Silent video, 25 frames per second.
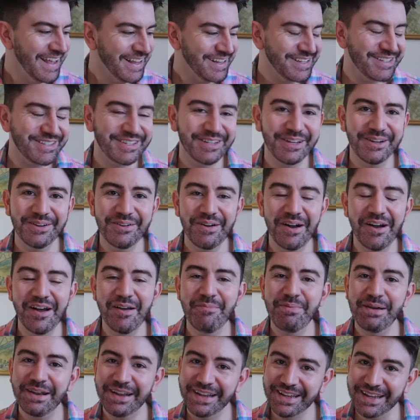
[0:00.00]
So I
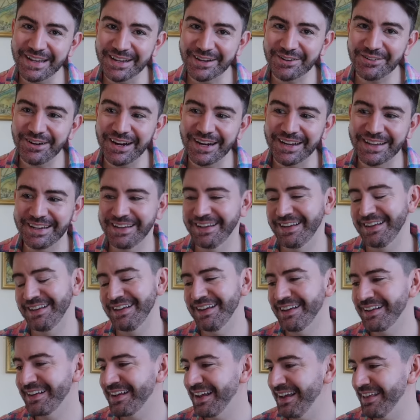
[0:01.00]
better get
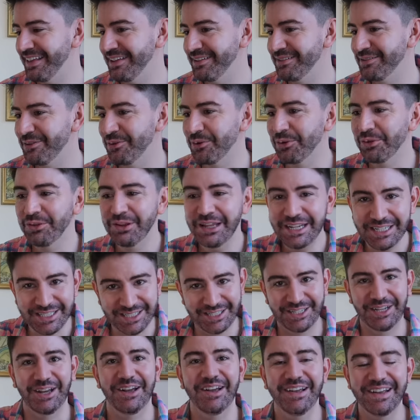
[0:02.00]
cracking and get all this
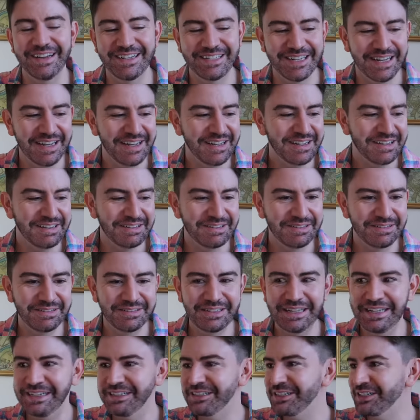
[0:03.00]
side
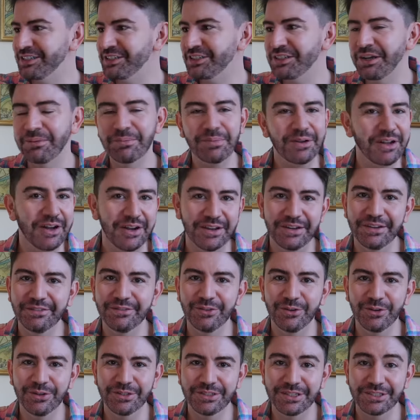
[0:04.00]
into some kind of
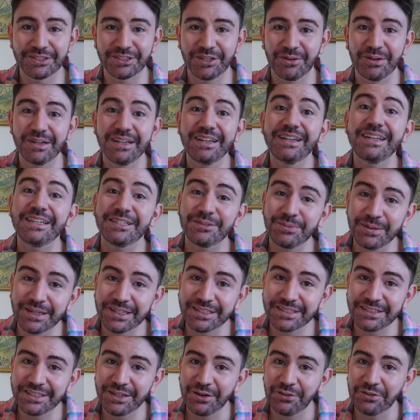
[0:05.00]
order so at least we
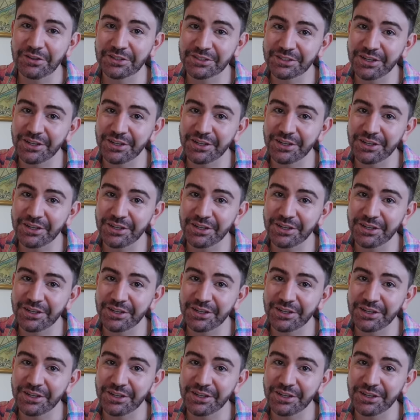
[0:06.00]
can sit on the